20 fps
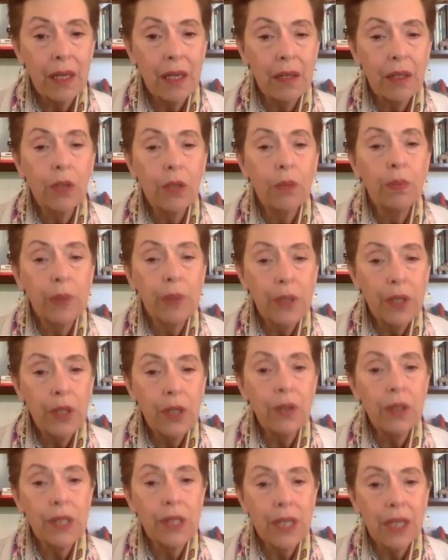You put
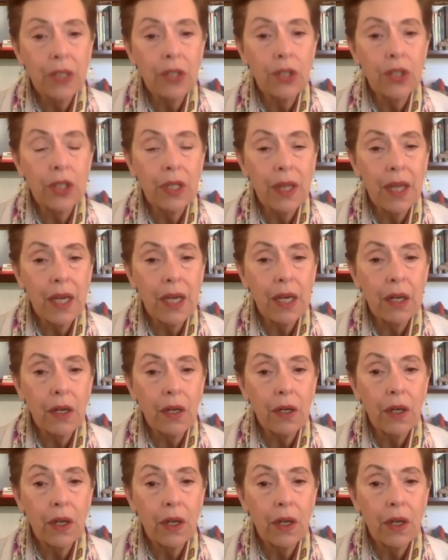your attention there.